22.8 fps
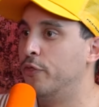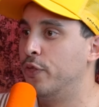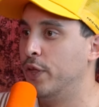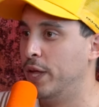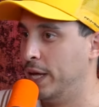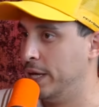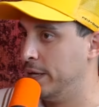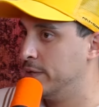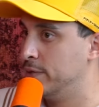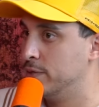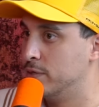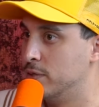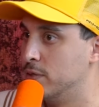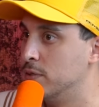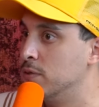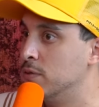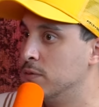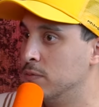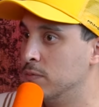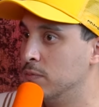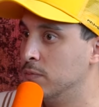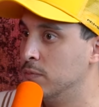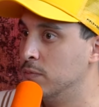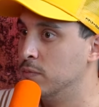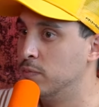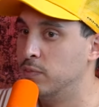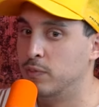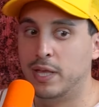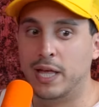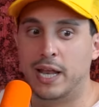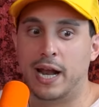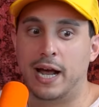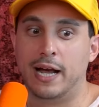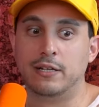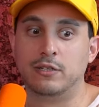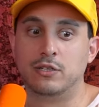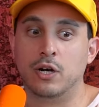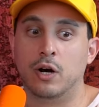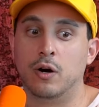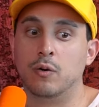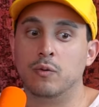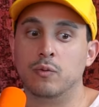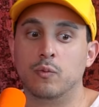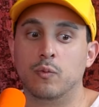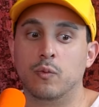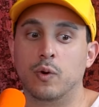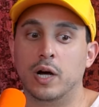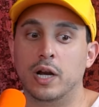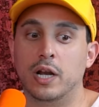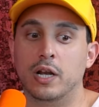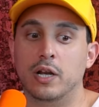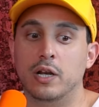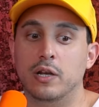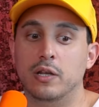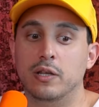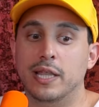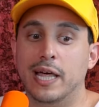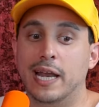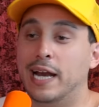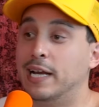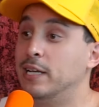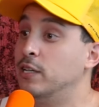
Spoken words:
things that I don't want